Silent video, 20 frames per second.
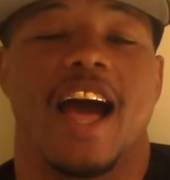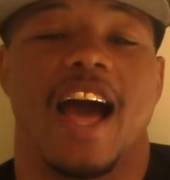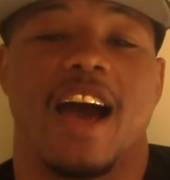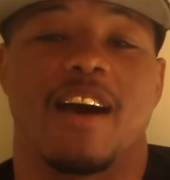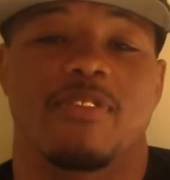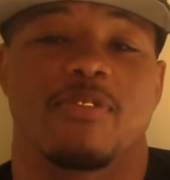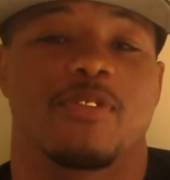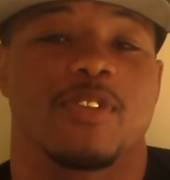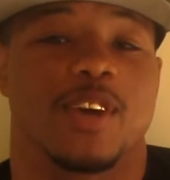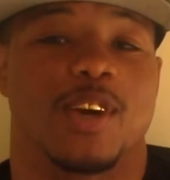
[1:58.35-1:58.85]

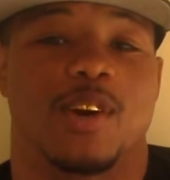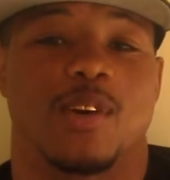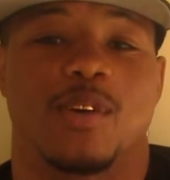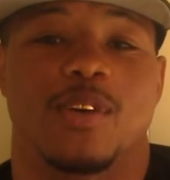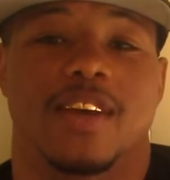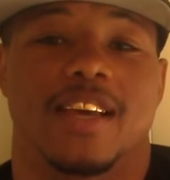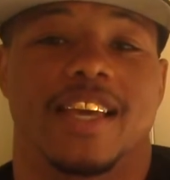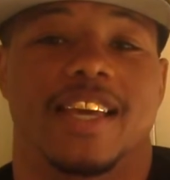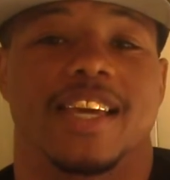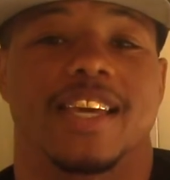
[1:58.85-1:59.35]
I feel
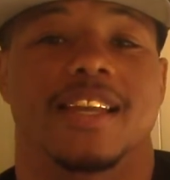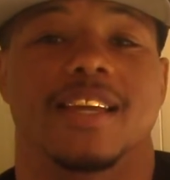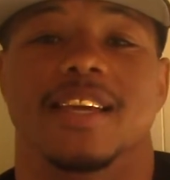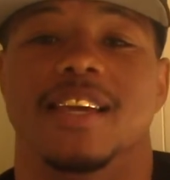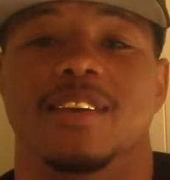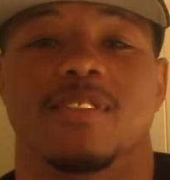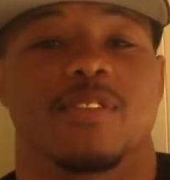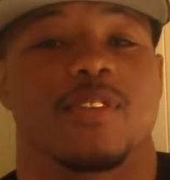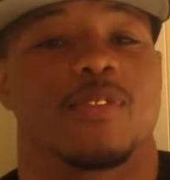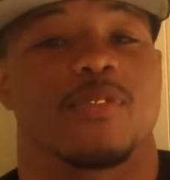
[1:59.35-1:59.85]
it'll
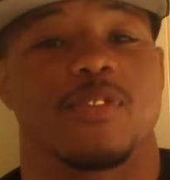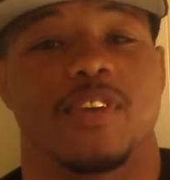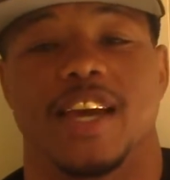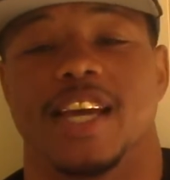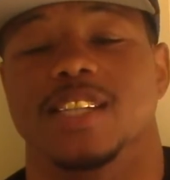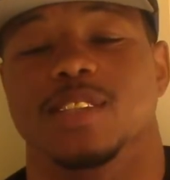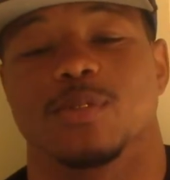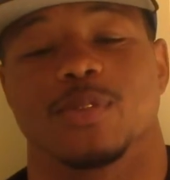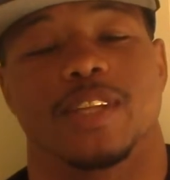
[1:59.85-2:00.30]
give the fans